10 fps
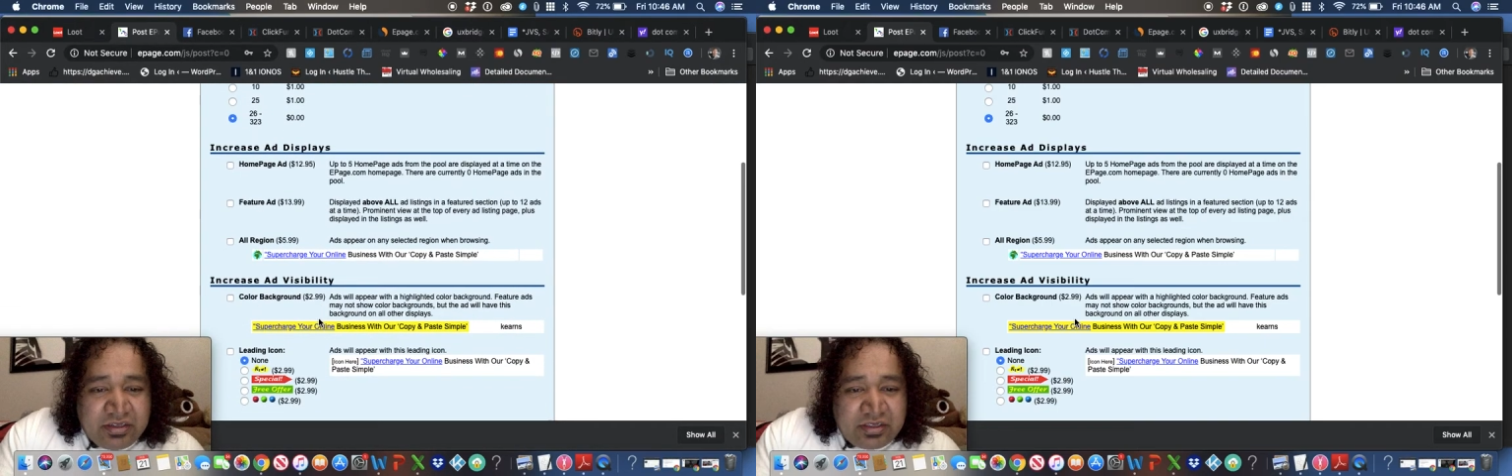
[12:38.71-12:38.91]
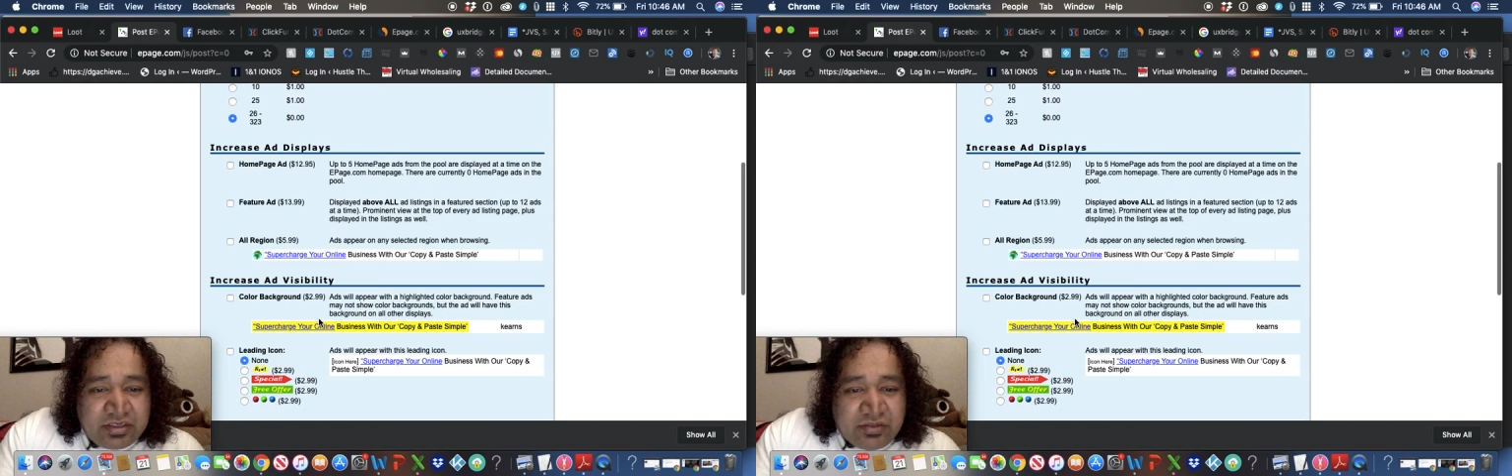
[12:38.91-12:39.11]

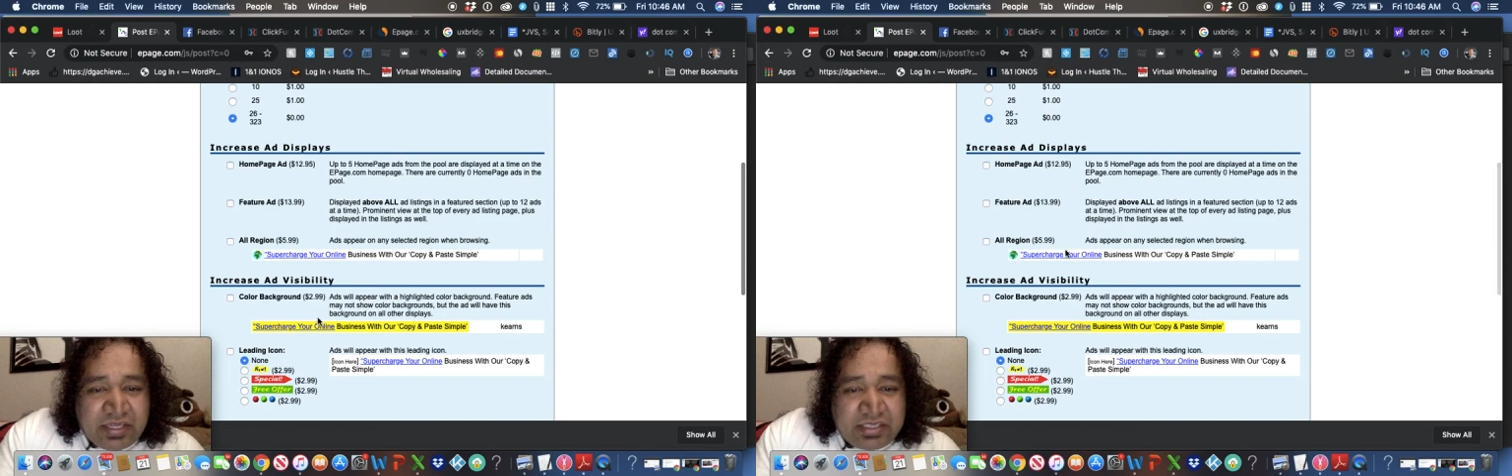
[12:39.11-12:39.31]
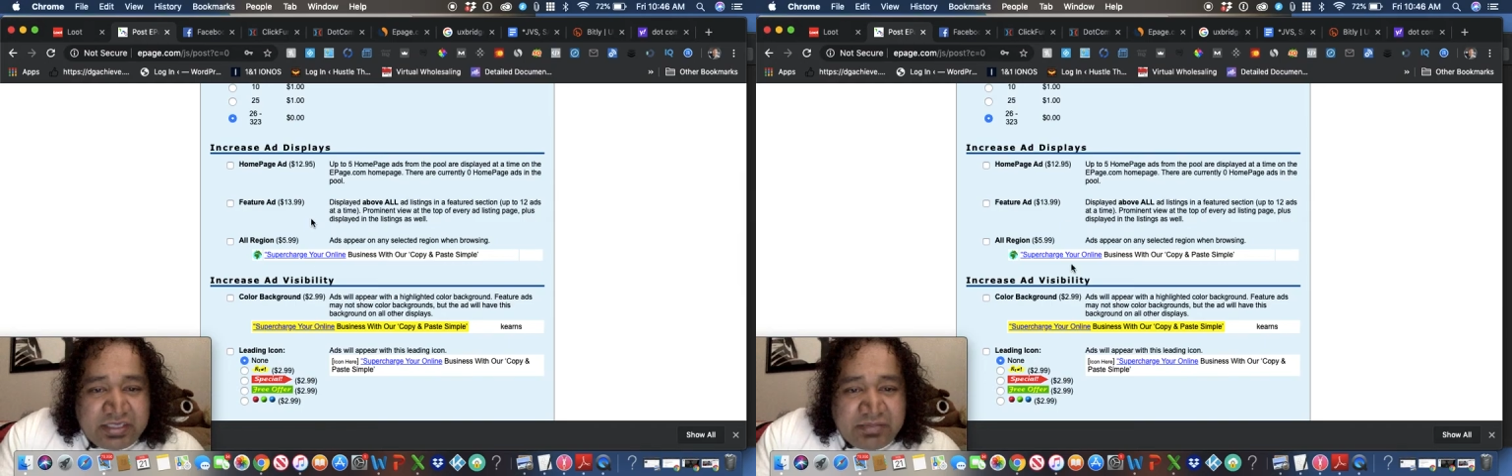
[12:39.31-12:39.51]
So
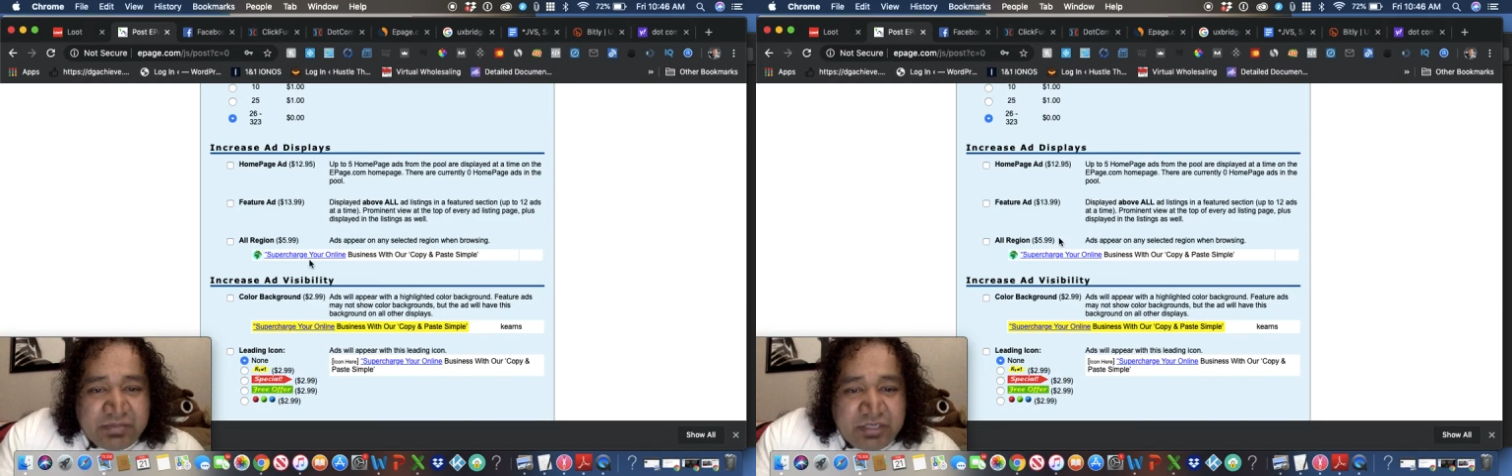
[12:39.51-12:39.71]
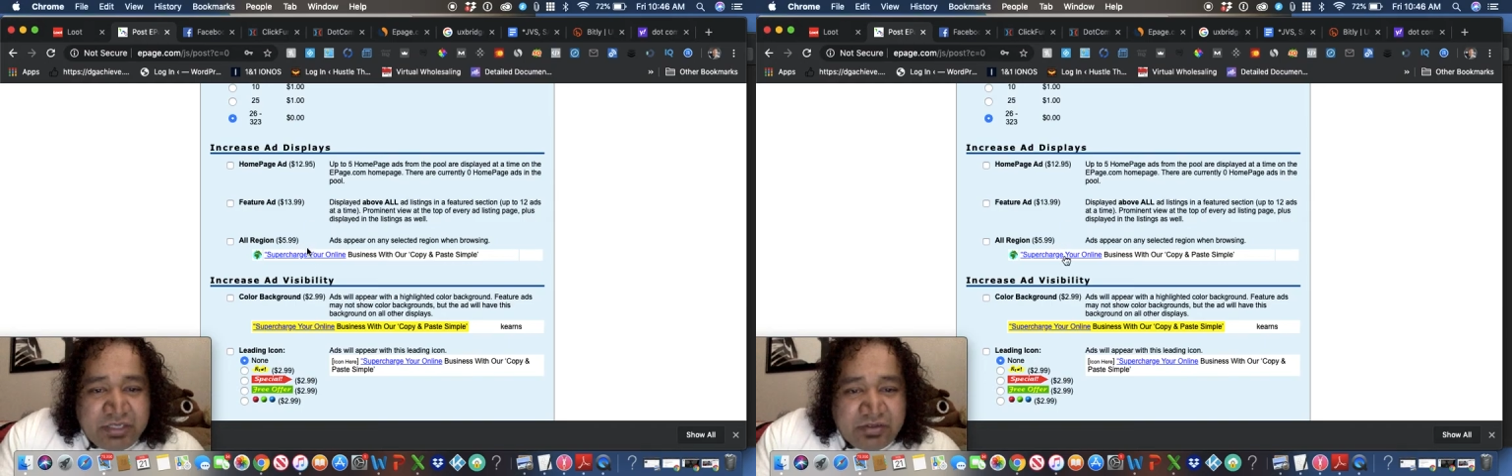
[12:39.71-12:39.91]
that's up
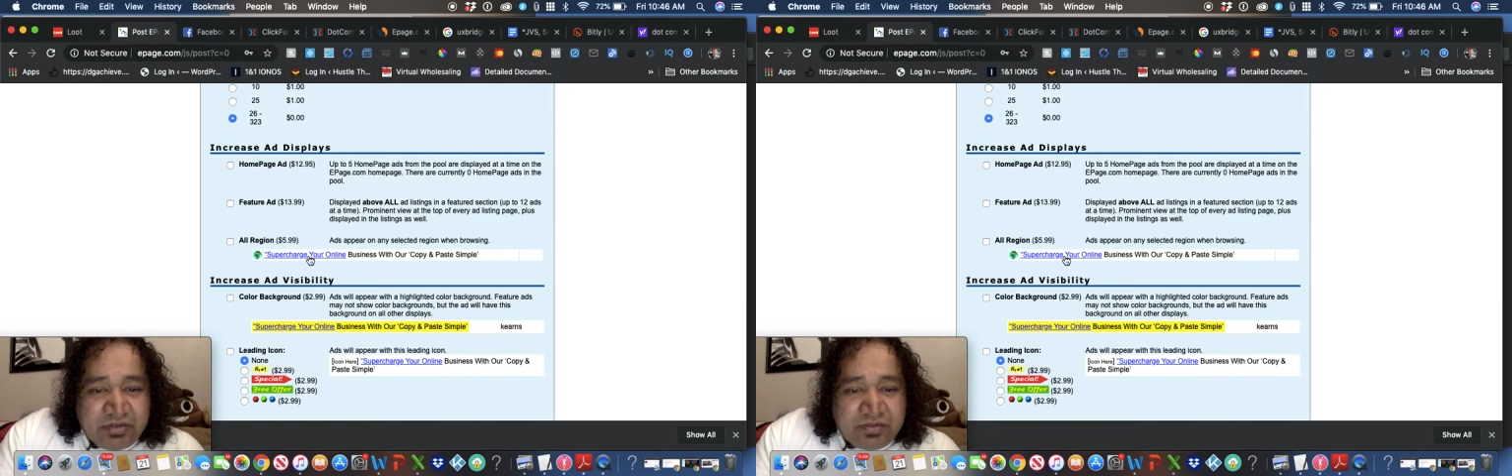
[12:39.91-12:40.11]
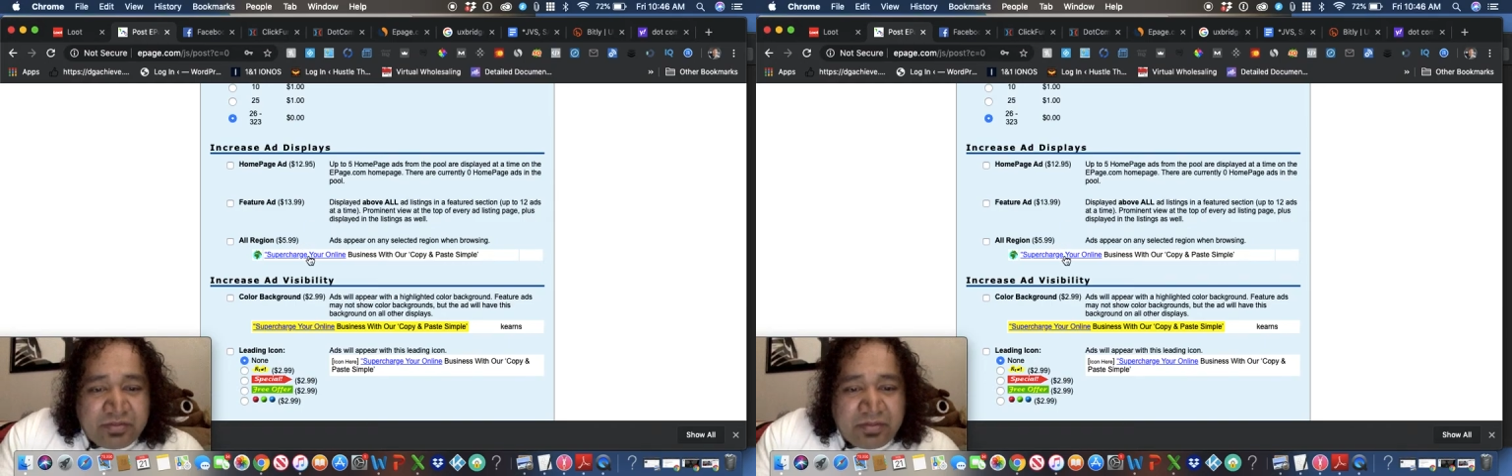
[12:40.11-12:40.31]
to you.
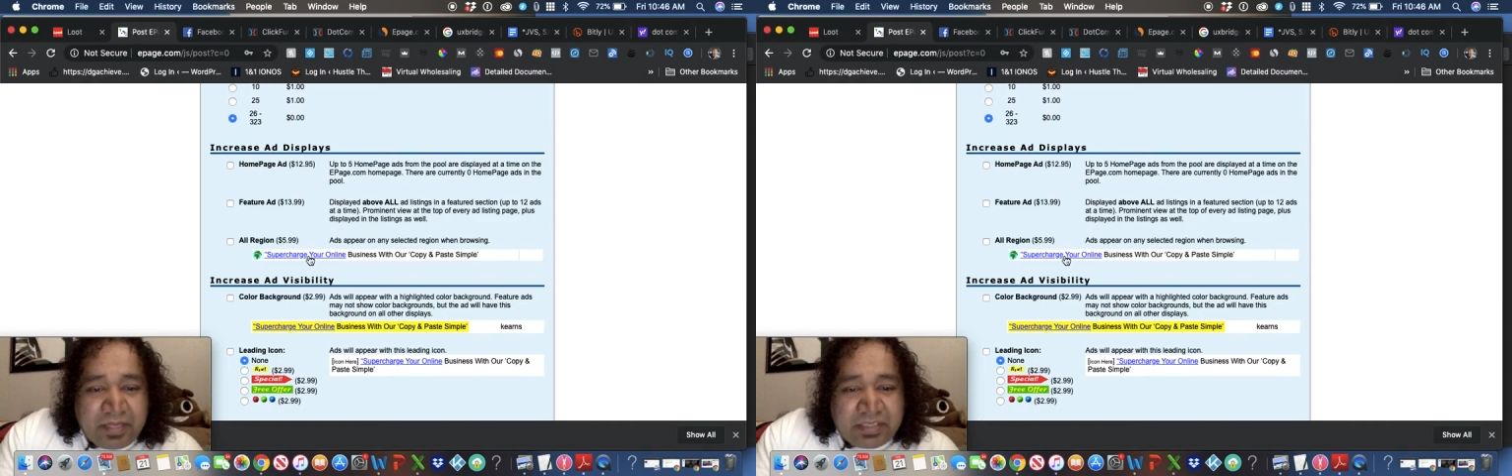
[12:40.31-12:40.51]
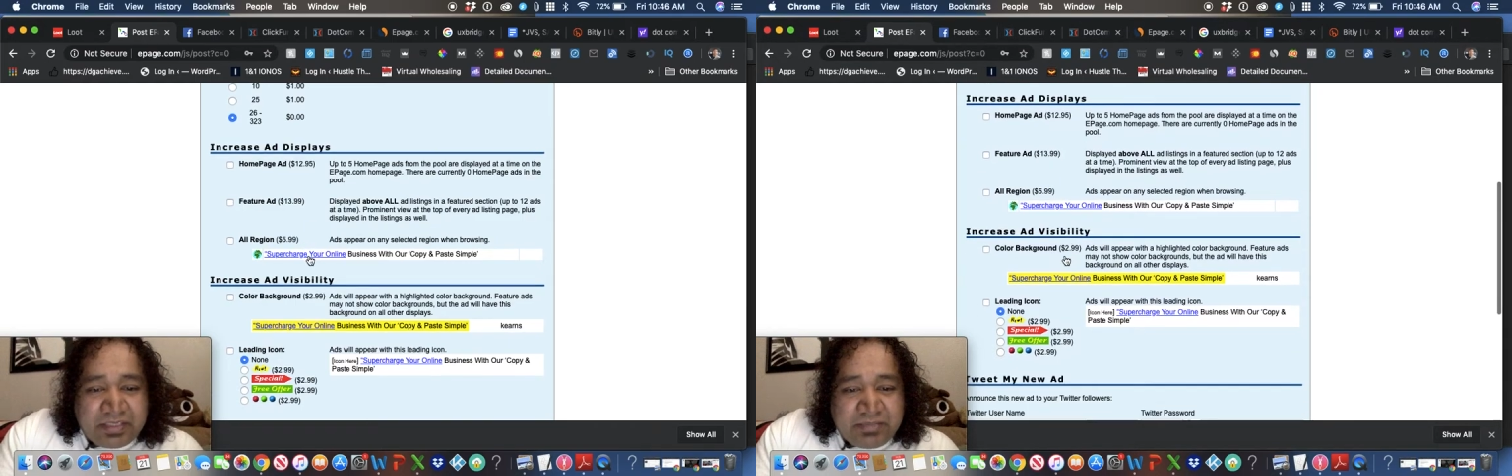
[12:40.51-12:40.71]

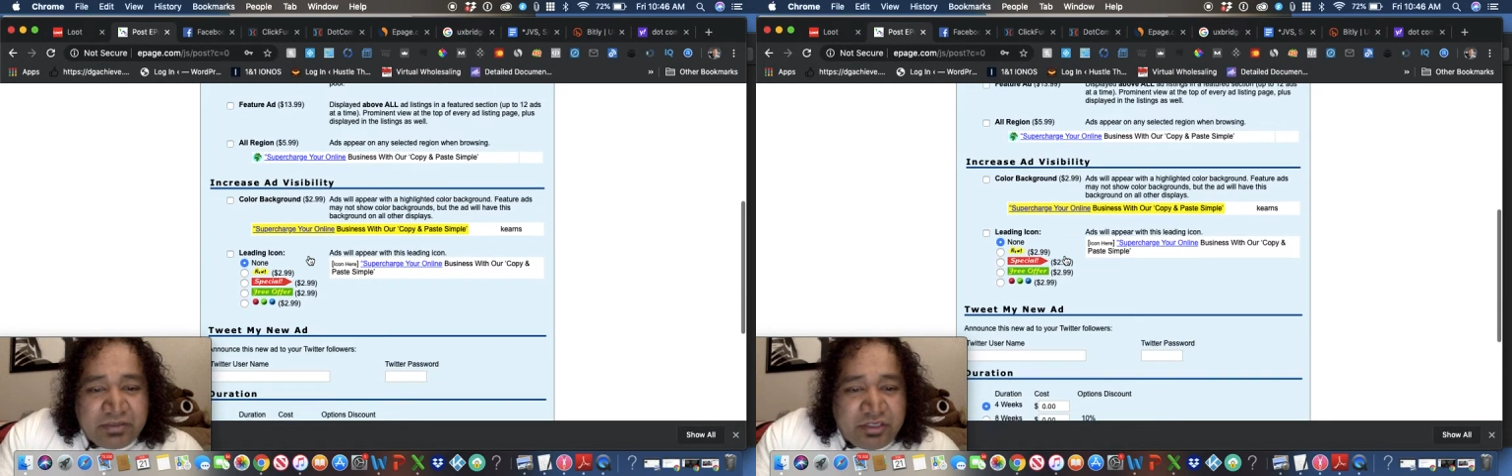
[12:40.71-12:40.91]
That's up to you.